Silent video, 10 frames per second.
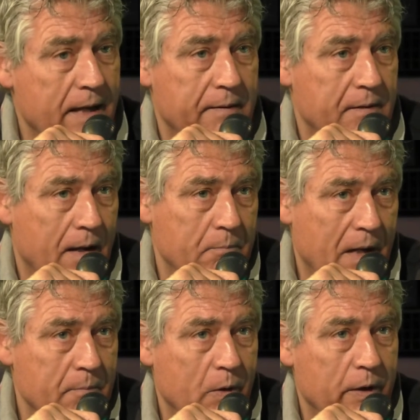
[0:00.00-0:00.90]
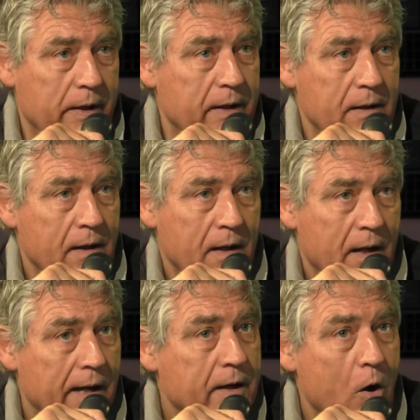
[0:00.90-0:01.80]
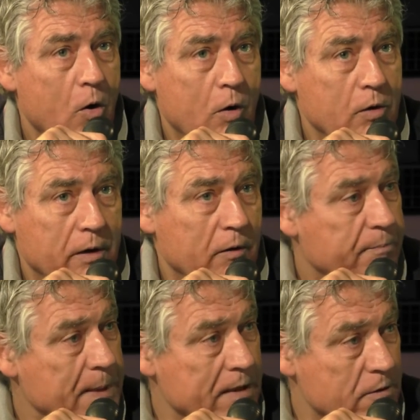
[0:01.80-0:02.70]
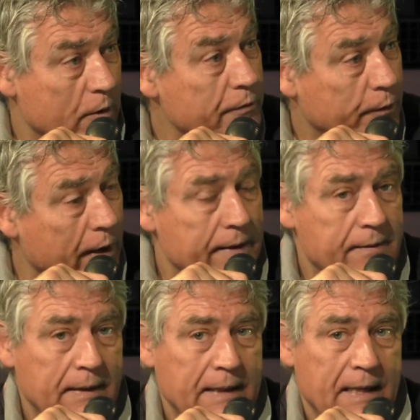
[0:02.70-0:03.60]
And I'm working and co-owner of PIAS Rough Trade.